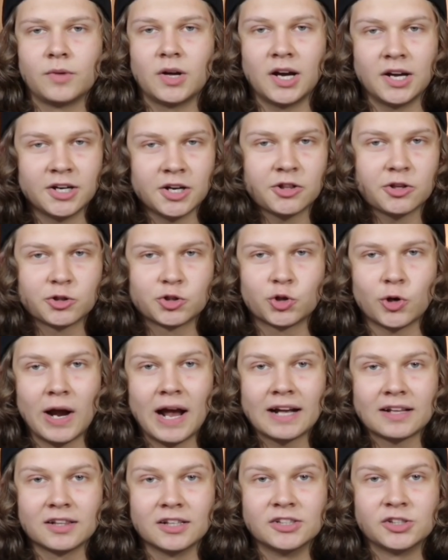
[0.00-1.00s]
Another
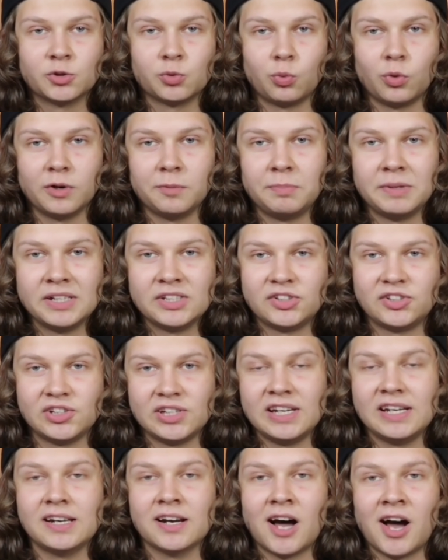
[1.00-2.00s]
track list would be
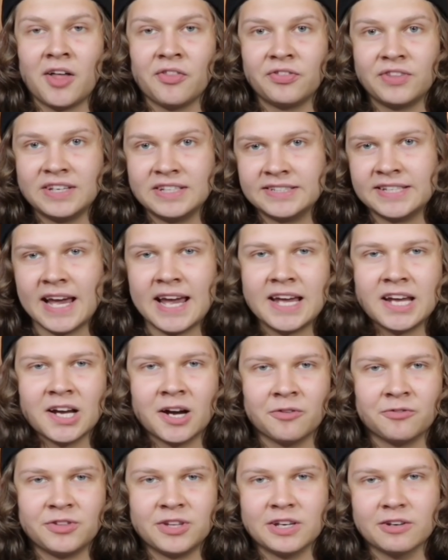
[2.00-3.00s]
seen on the day
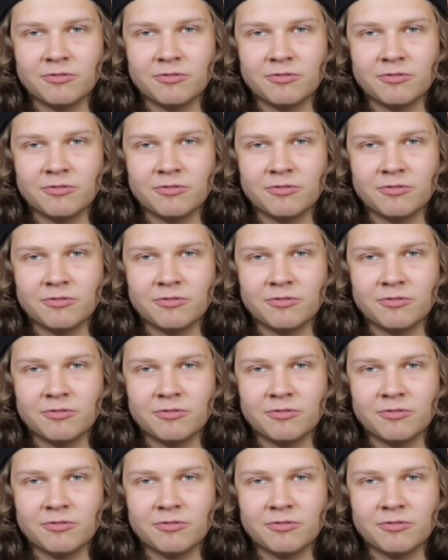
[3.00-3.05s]
of the